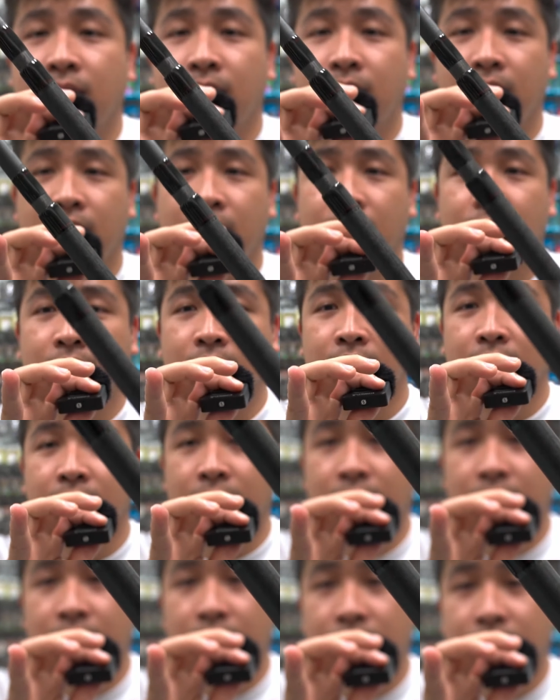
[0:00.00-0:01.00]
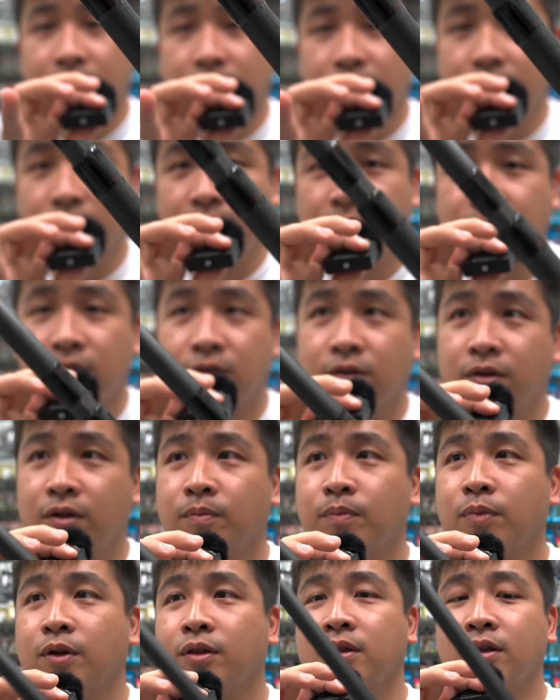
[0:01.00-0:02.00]
Okay, the rest is not
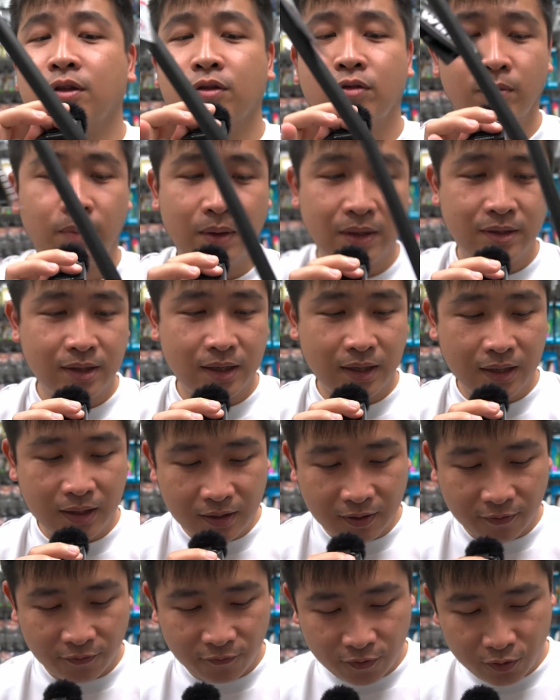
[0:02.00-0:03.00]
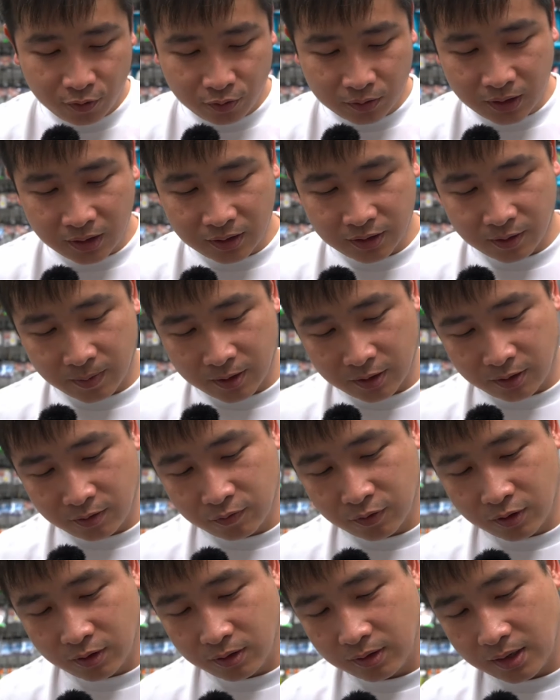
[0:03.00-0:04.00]
important. So basically the few things about
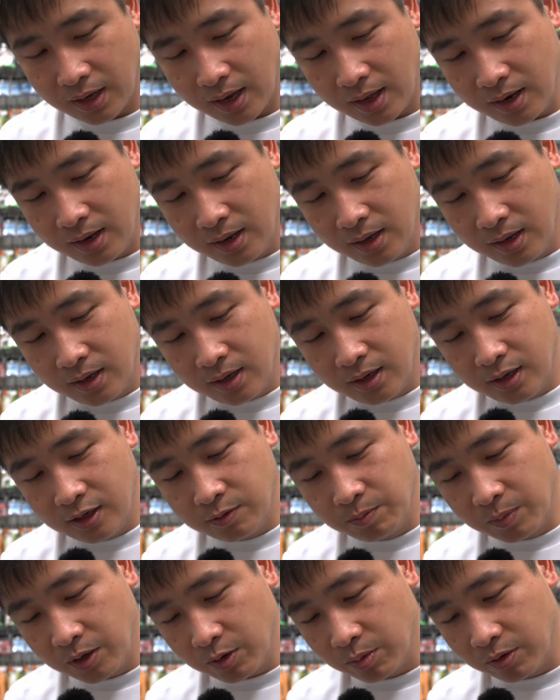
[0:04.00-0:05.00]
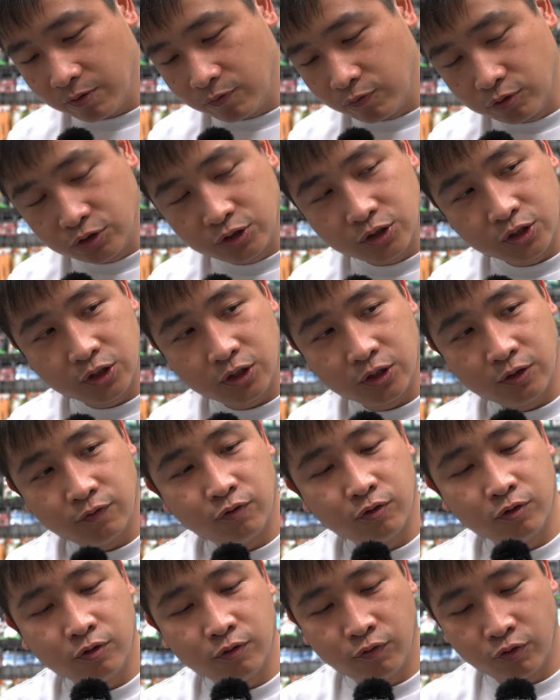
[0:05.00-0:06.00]
this rod is that it's made with Fuji,
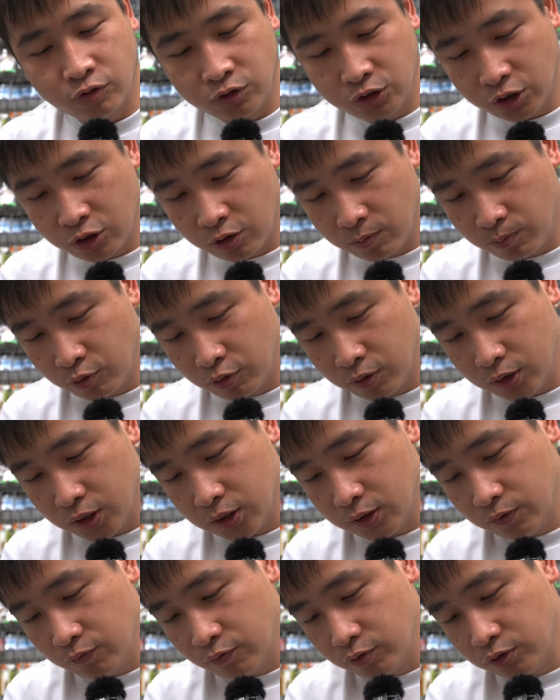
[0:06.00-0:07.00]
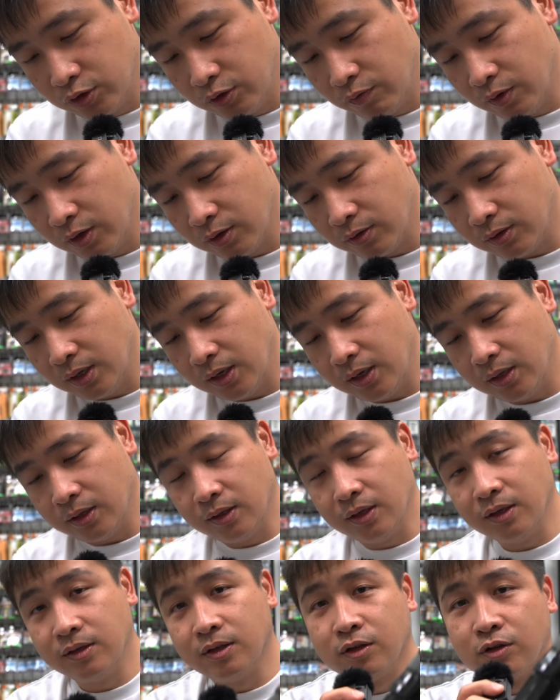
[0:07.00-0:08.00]
full Fuji component, Fuji rear
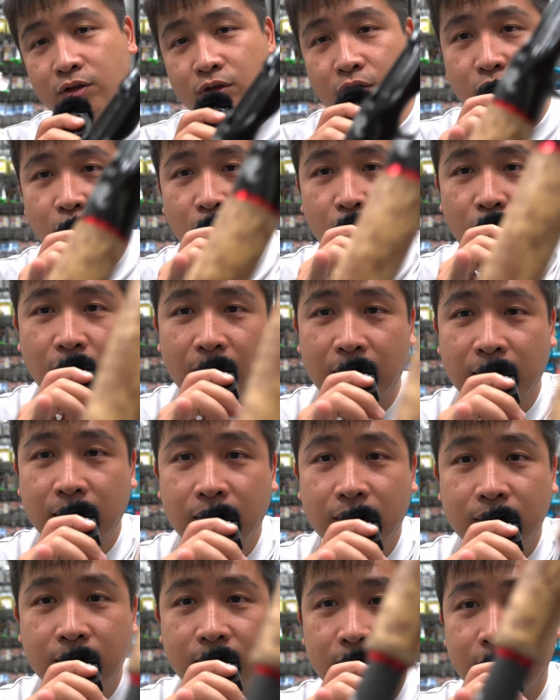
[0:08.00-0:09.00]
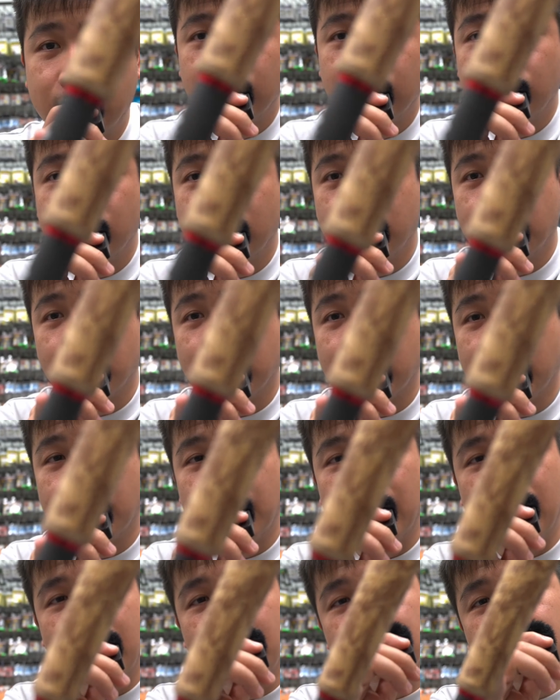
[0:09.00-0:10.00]
seat. This is not cork. I think this most
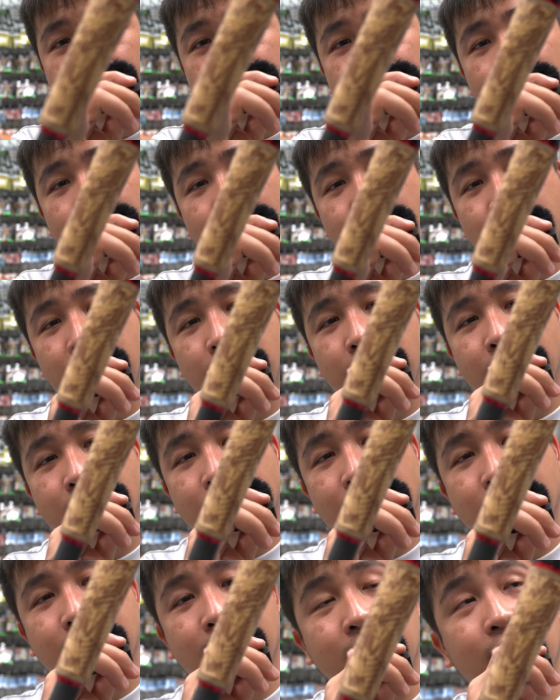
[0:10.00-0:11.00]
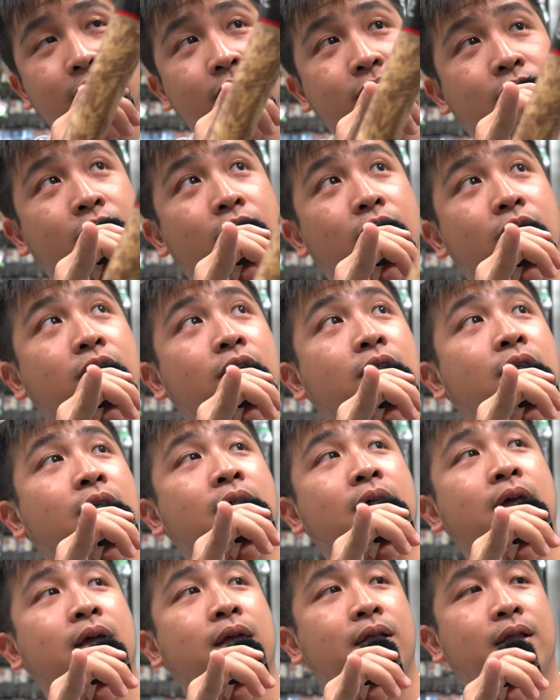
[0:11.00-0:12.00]
important part lah, because a lot of people think that this is cork.
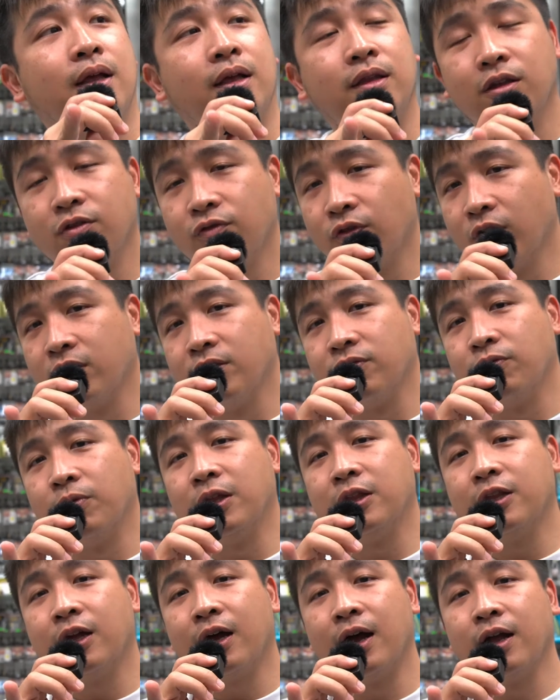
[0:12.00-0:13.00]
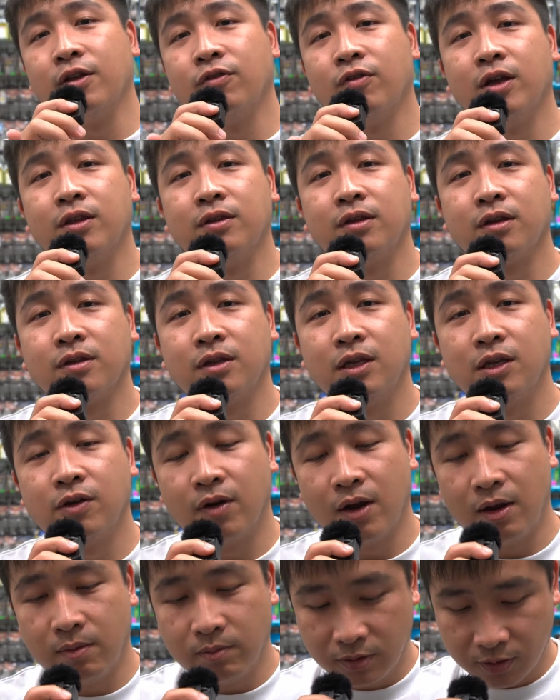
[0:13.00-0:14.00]
Then this rod is rated one hundred sixty
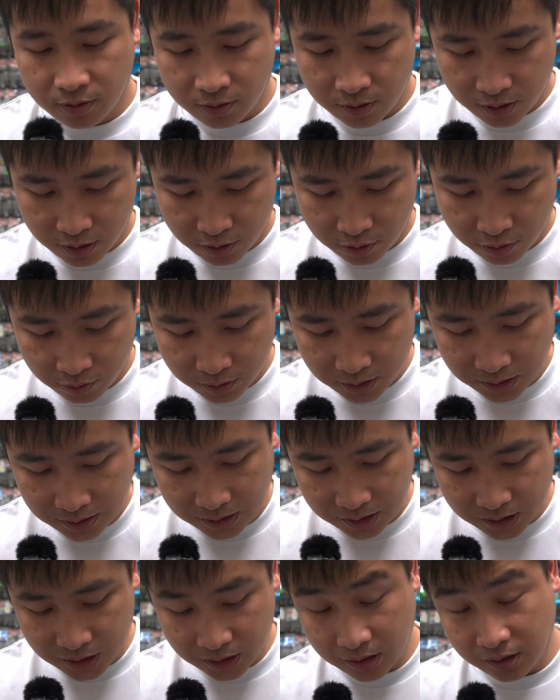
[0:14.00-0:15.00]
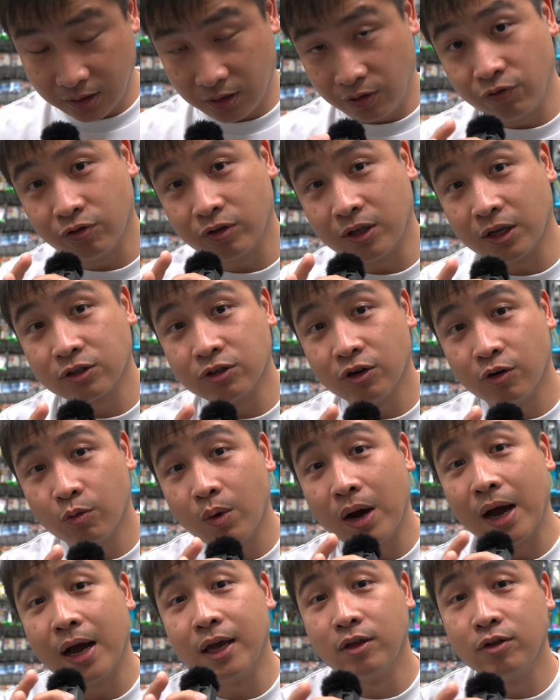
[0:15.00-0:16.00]
grams. Okay, so this is just an introduction of
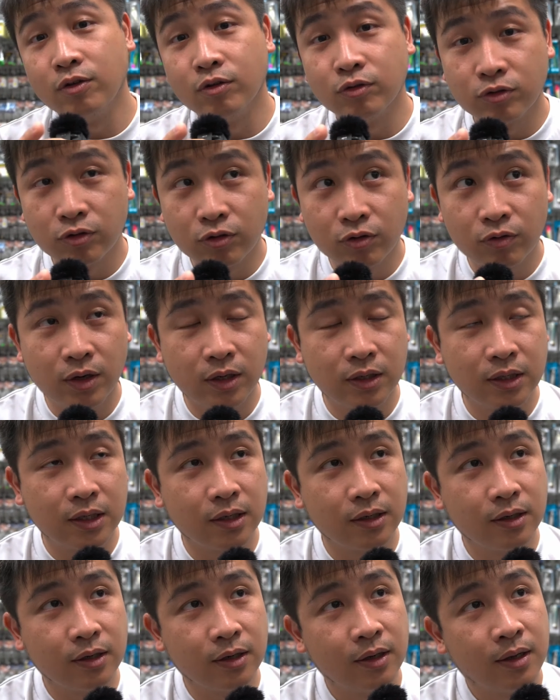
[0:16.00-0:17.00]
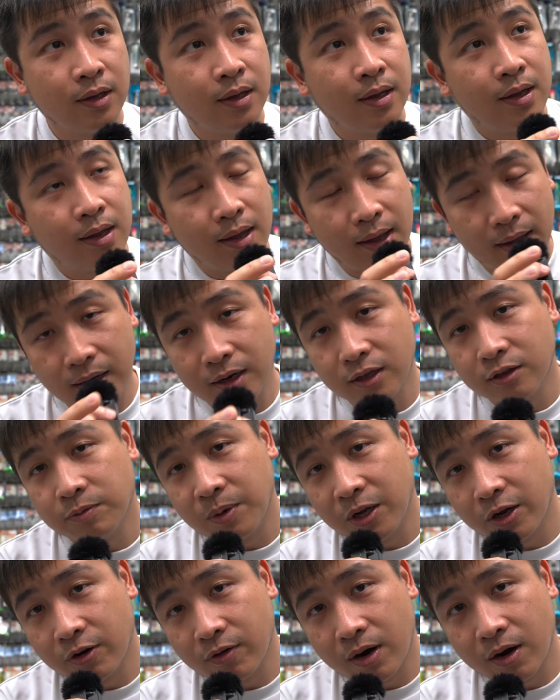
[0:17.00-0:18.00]
what I use during the Anglers
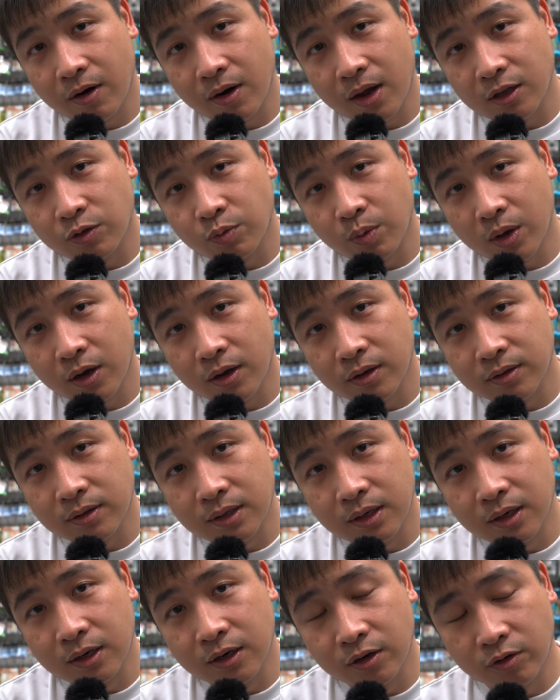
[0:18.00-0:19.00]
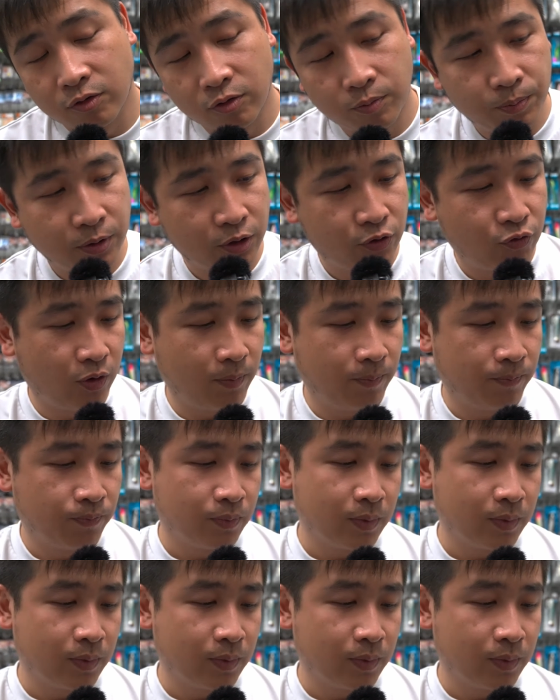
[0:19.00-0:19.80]
Playground as well as the grouper trip.